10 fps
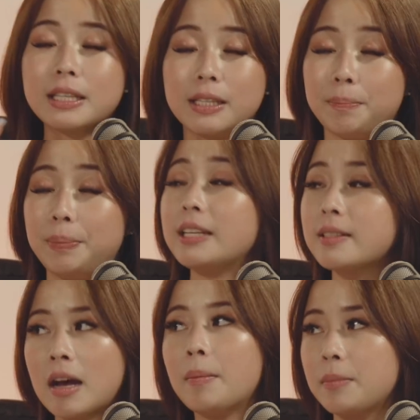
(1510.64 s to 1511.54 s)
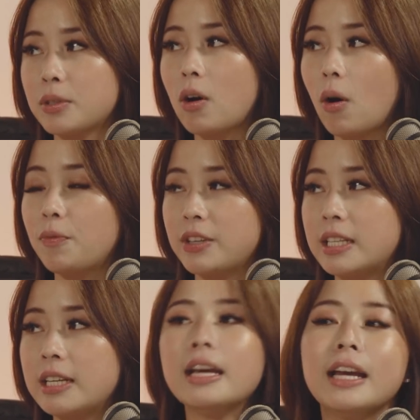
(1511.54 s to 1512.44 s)
it's a big sum. So
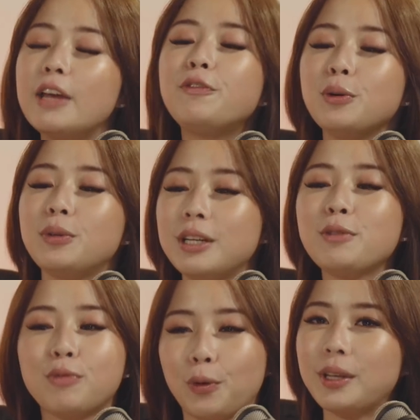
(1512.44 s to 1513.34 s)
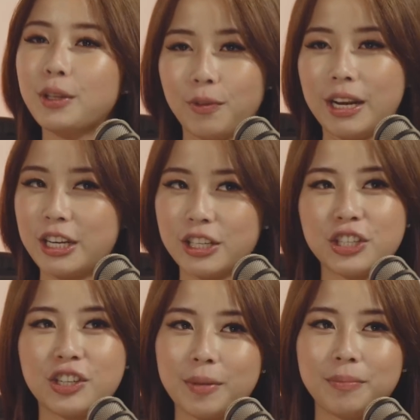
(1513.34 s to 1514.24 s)
obviously, if you didn't ruin the
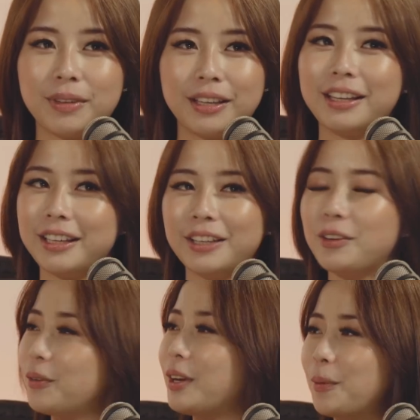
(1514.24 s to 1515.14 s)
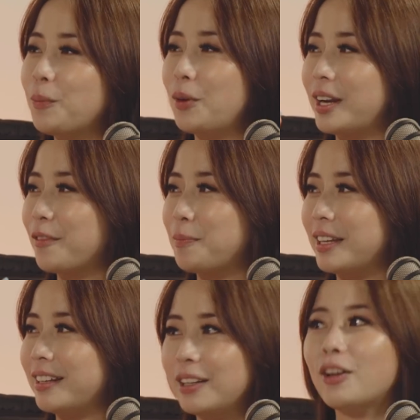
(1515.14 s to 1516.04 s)
relationship, it would have
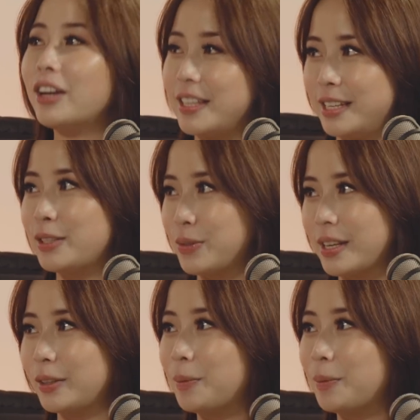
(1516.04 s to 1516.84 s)
been a lot easier to settle